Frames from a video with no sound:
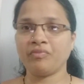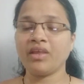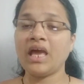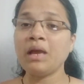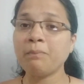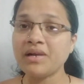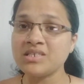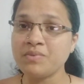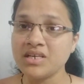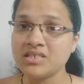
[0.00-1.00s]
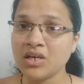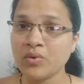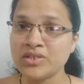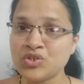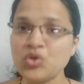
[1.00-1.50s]
A plus B is
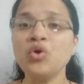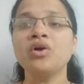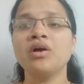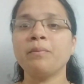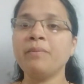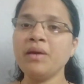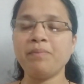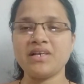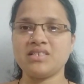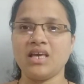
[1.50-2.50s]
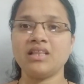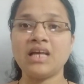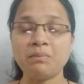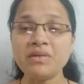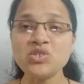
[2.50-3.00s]
equals to B plus A.
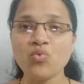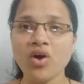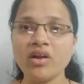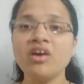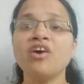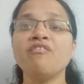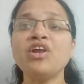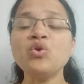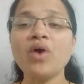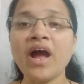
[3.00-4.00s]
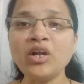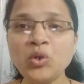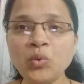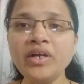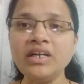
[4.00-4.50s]
That means what? When you add
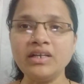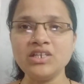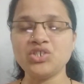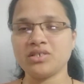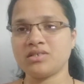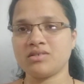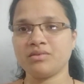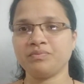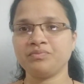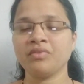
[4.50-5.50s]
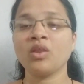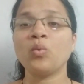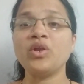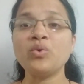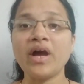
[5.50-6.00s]
two integers,
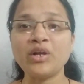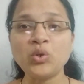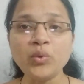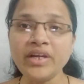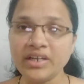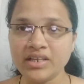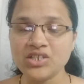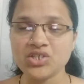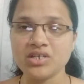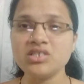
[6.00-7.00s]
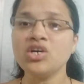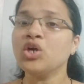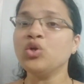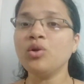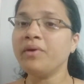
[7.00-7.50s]

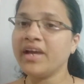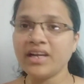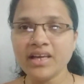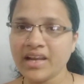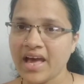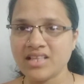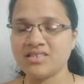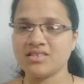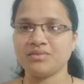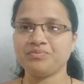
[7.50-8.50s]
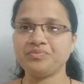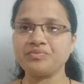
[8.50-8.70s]
you'll be getting an answer.